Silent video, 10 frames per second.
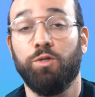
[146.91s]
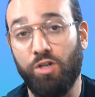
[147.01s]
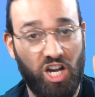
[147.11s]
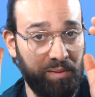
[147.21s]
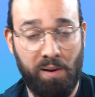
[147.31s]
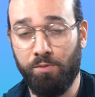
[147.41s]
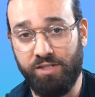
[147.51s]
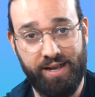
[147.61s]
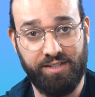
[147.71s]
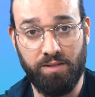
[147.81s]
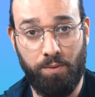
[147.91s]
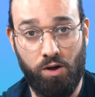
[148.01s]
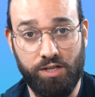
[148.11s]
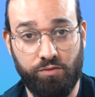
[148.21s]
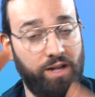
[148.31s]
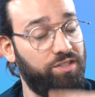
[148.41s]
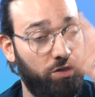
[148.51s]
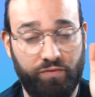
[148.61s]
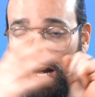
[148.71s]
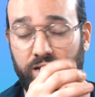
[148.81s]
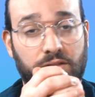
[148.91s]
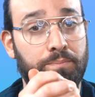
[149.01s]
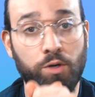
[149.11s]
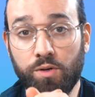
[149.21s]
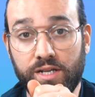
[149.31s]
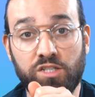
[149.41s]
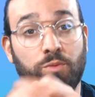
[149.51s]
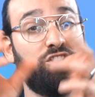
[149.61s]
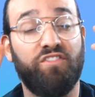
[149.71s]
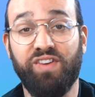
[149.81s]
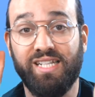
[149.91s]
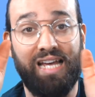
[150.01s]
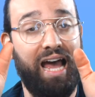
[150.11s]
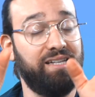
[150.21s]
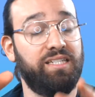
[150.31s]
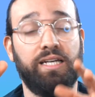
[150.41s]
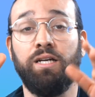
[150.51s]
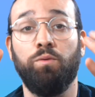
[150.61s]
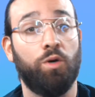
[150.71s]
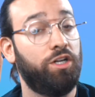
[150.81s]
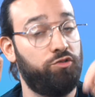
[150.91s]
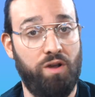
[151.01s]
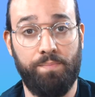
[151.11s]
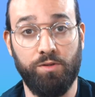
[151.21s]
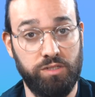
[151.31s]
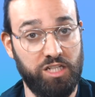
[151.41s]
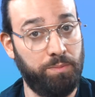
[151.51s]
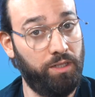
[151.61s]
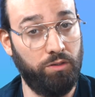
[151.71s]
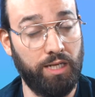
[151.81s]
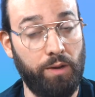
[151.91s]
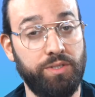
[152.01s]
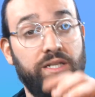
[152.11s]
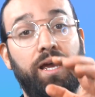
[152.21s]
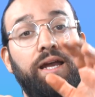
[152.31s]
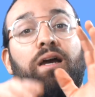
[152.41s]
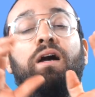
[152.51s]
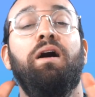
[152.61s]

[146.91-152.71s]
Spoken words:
we're talking about protecting the paws, right? So you've got the booties, which are fantastic. We're going to drop those links below, like I was saying.